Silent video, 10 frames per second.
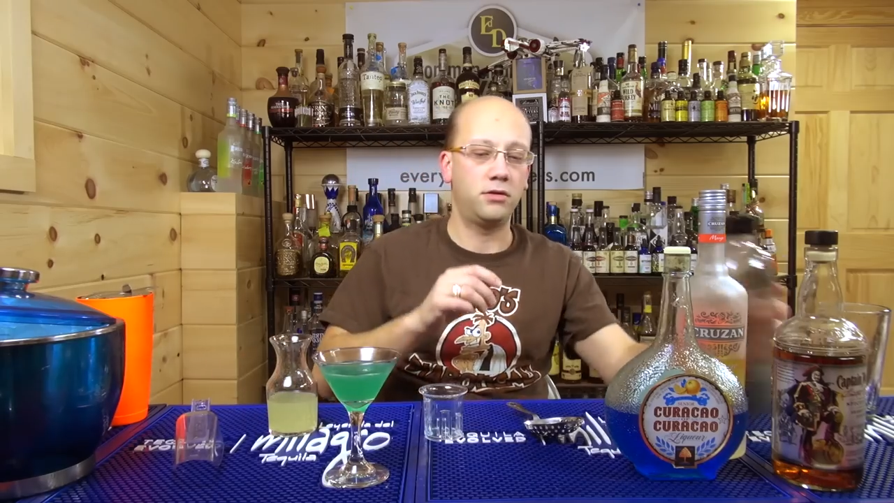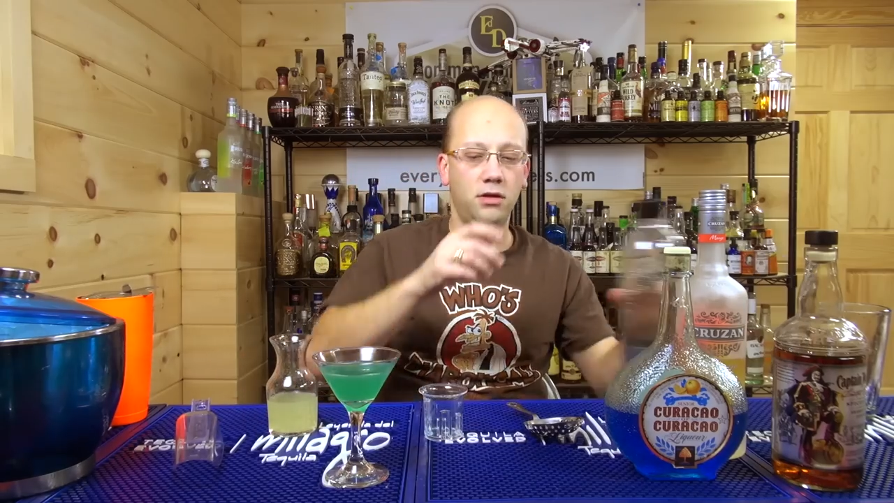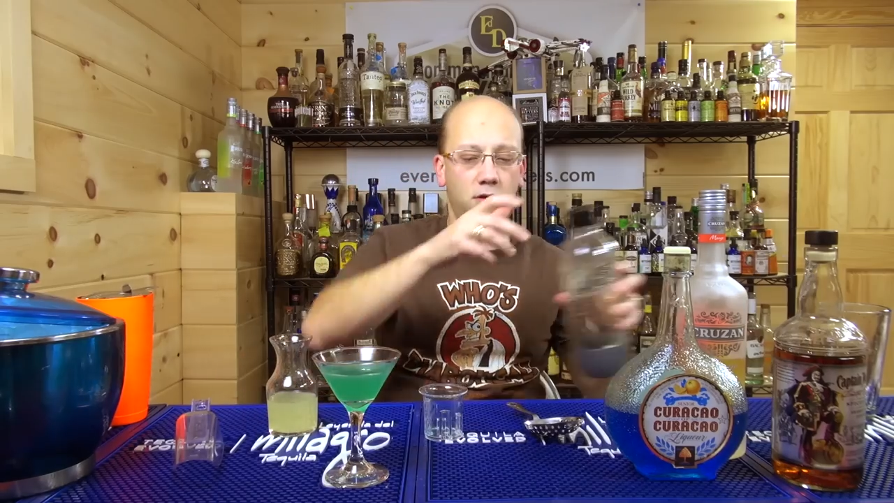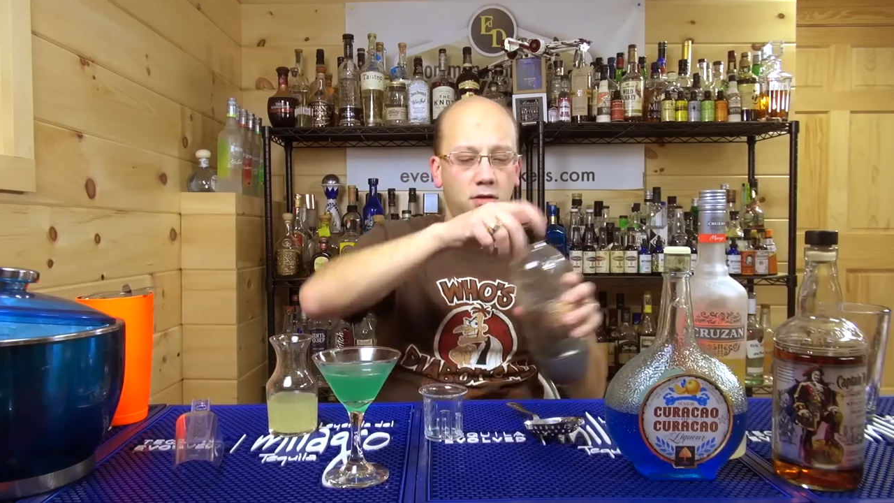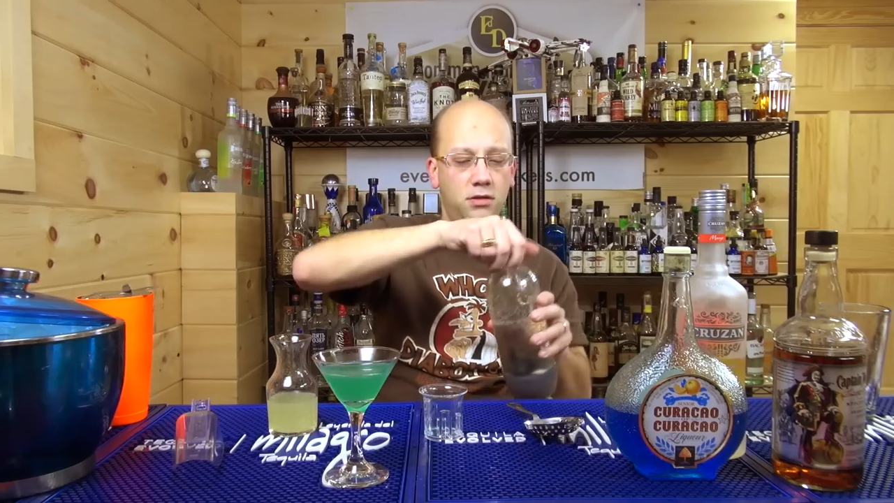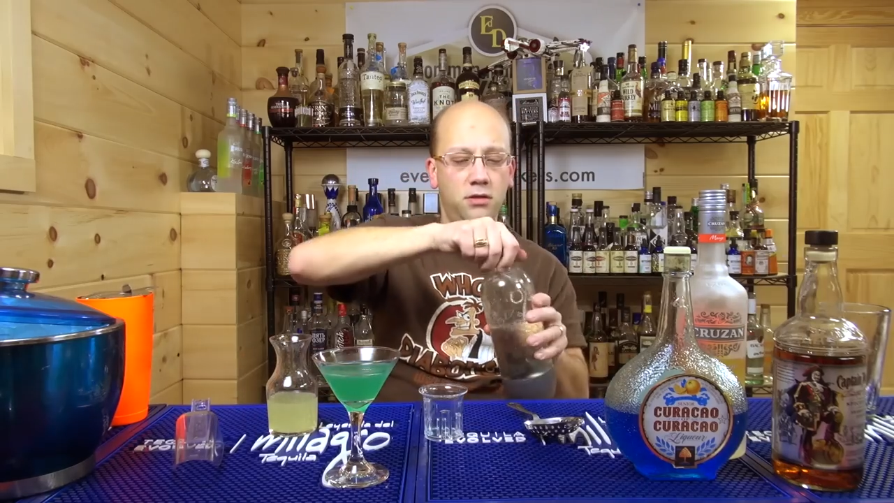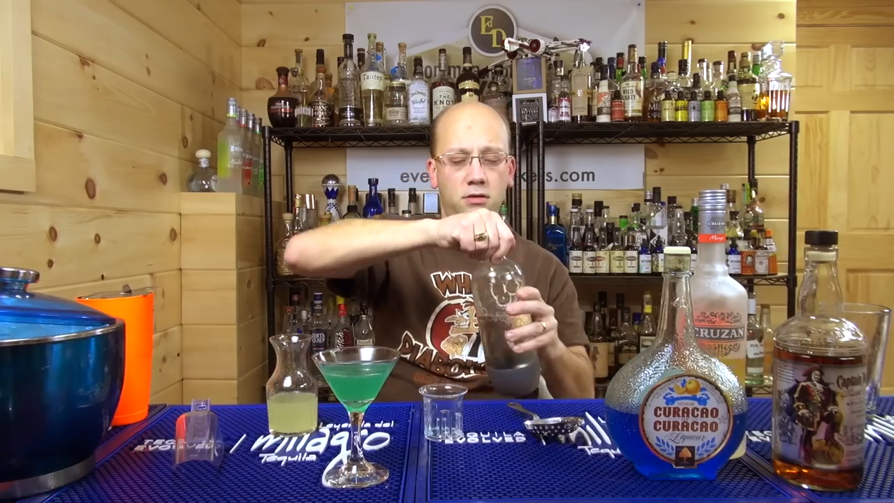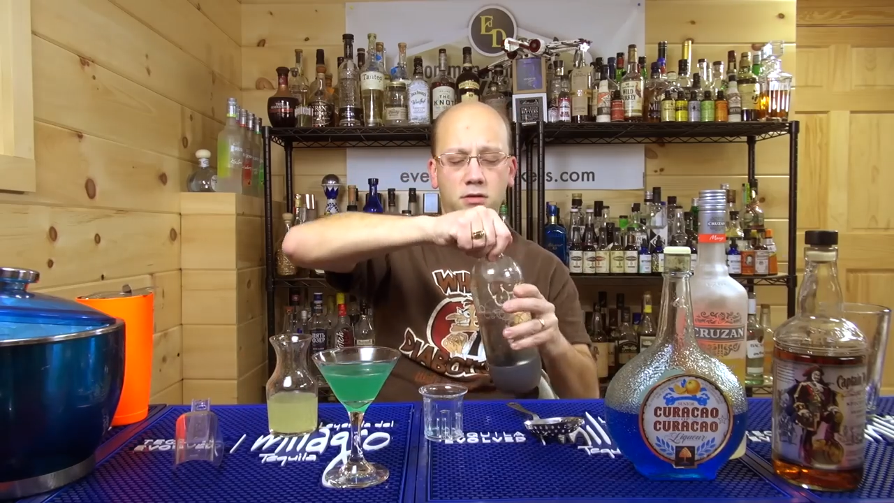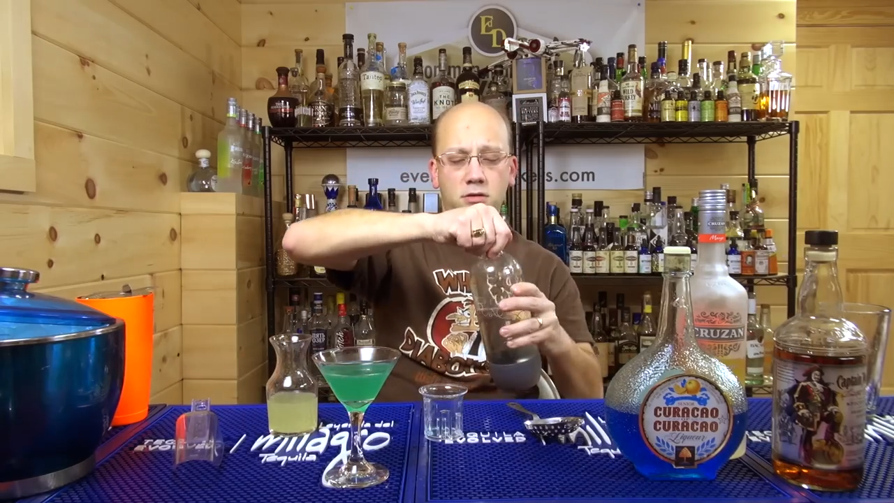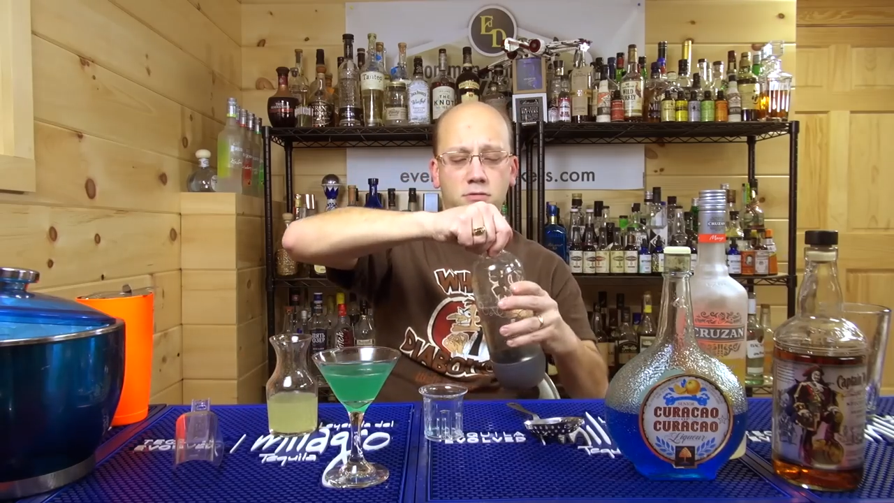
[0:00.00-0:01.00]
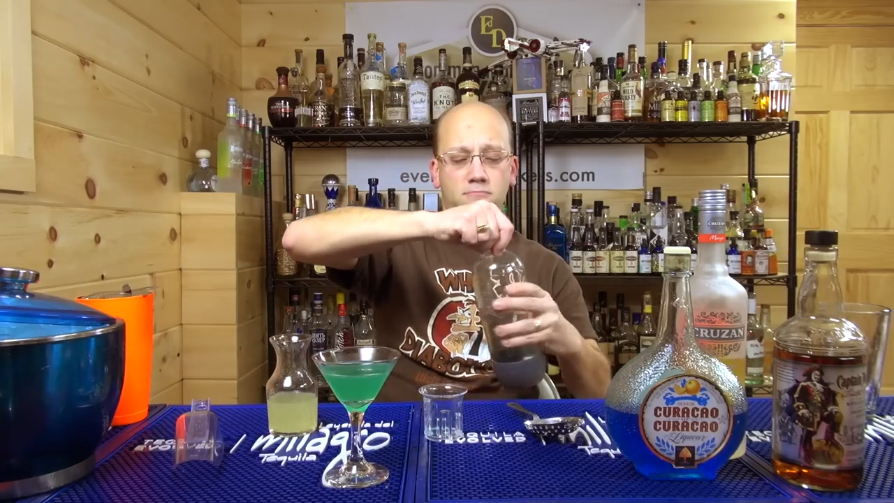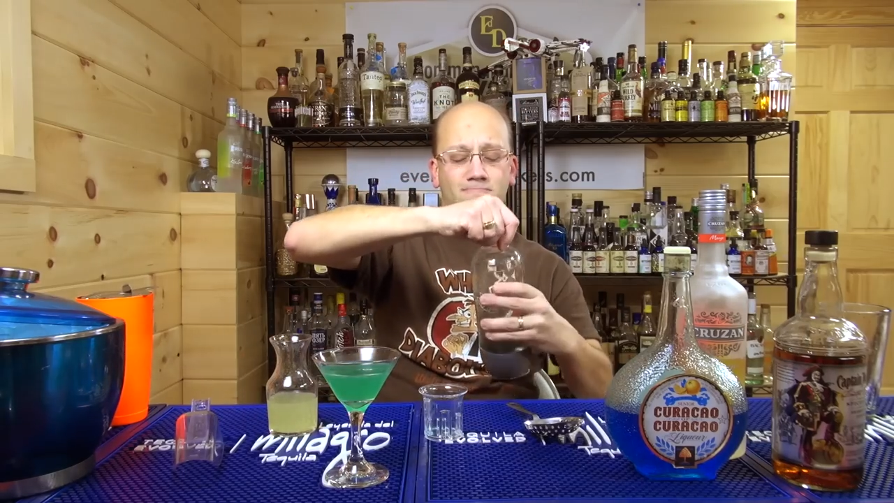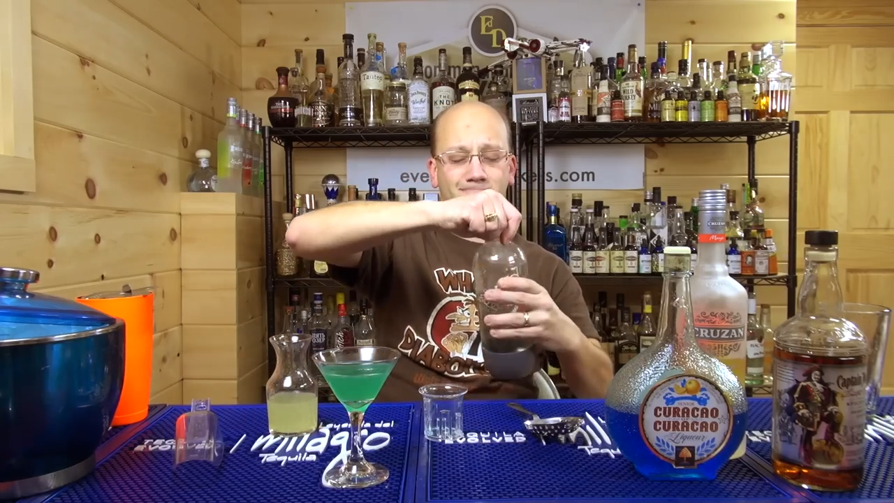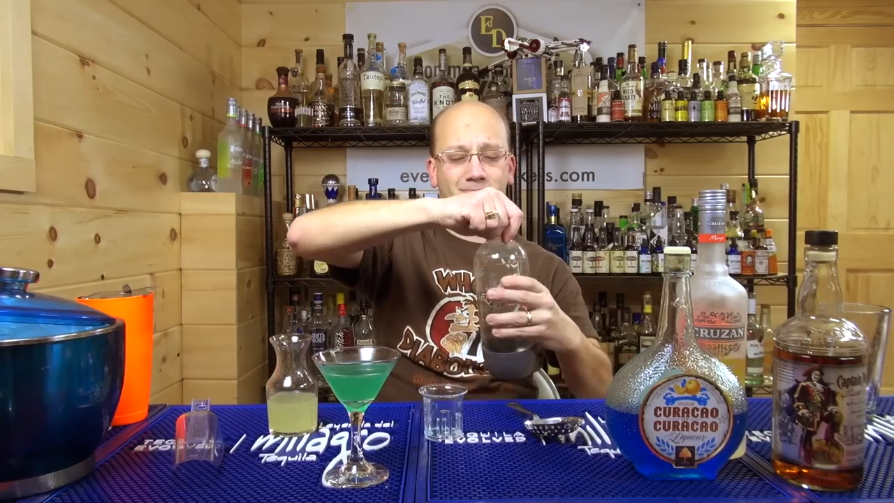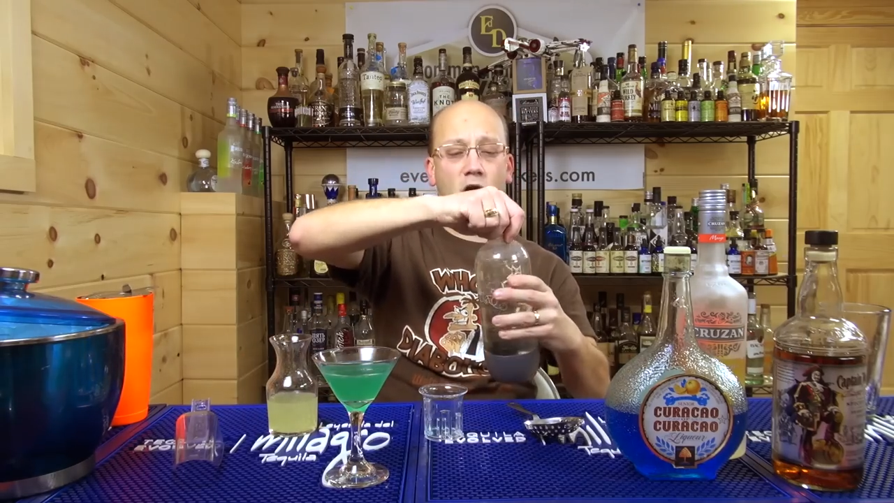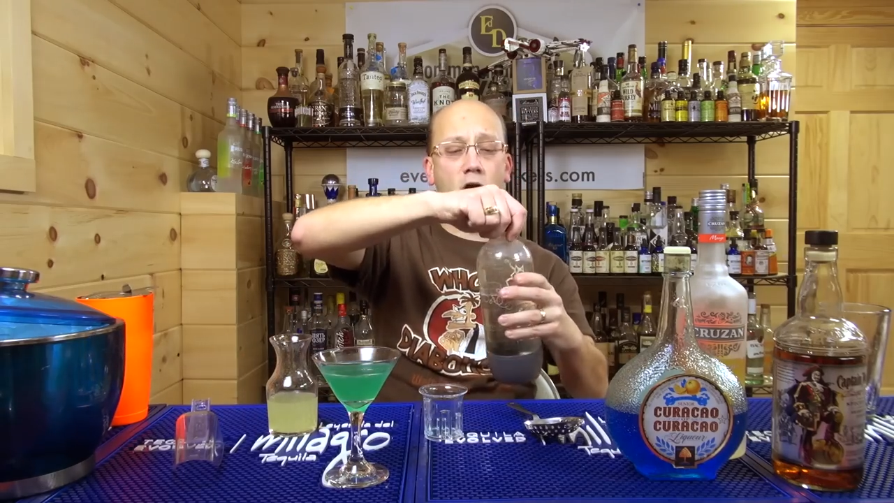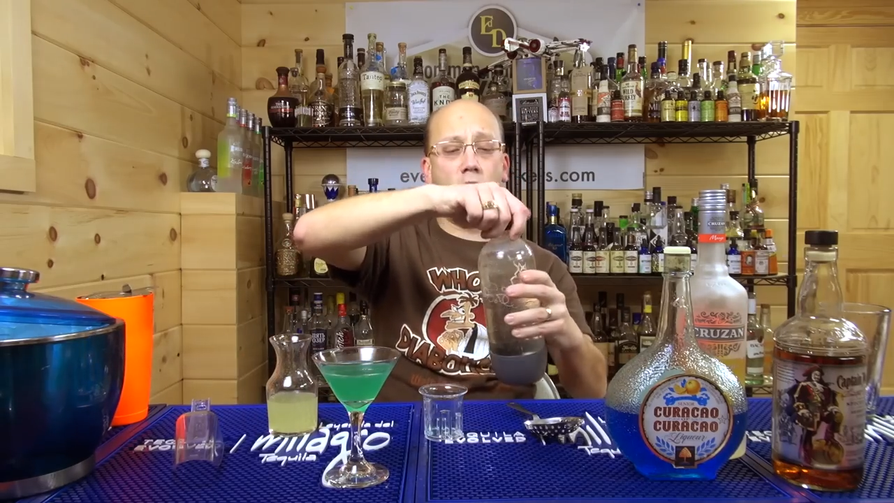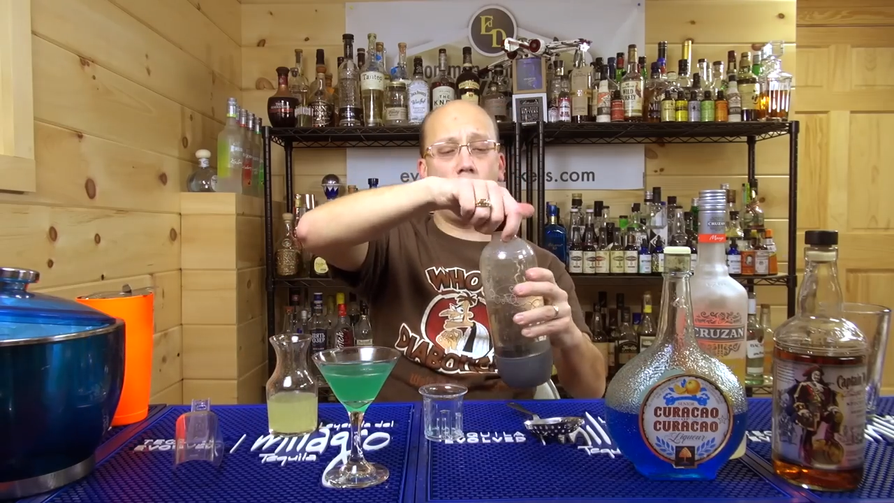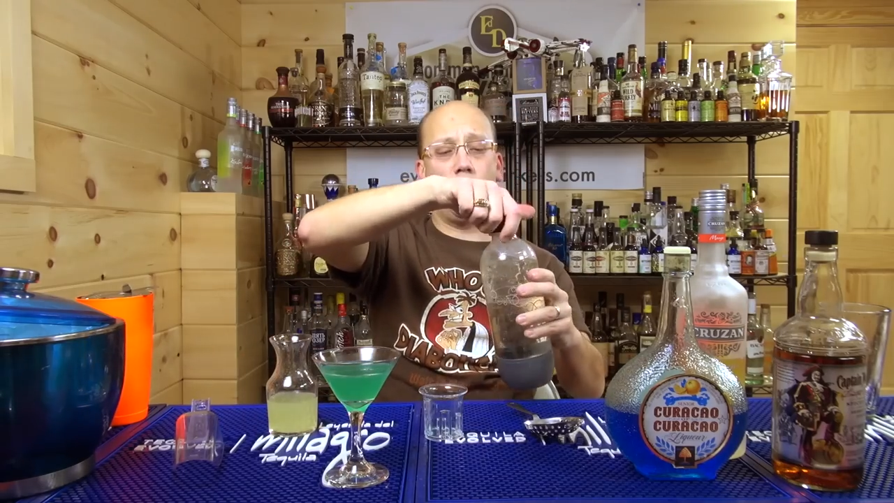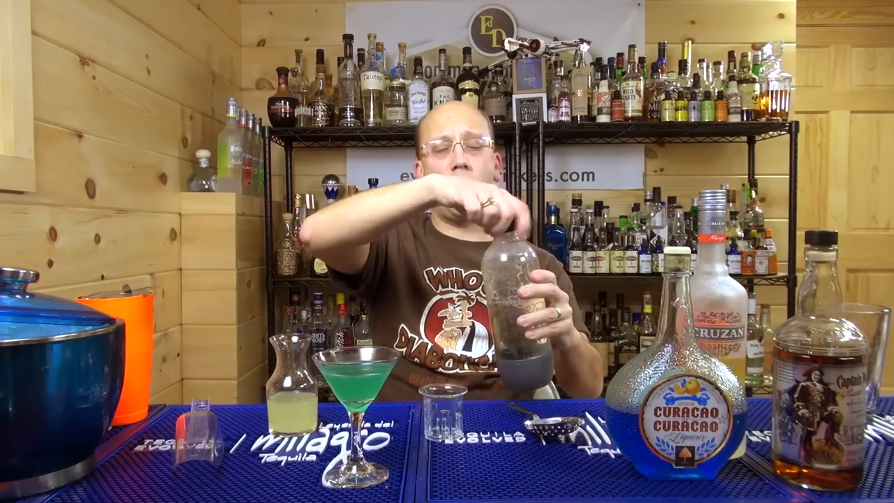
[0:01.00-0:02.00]
Dun, dun.
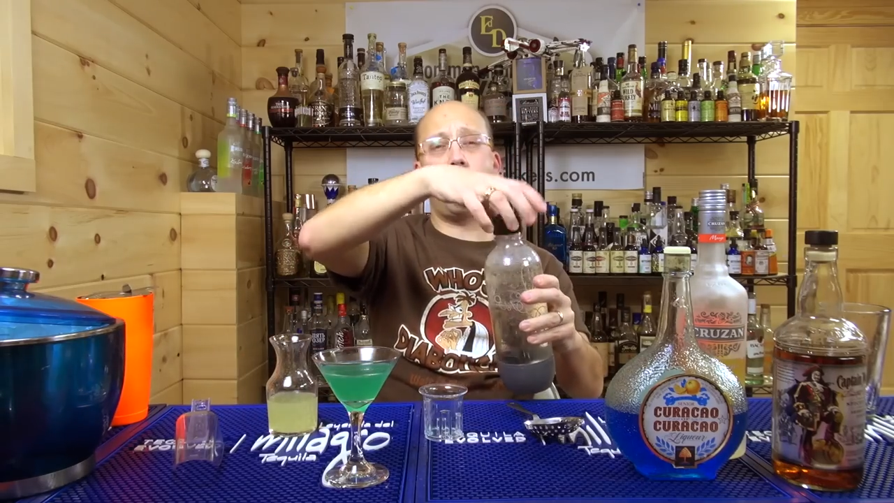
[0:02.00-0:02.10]
Oh,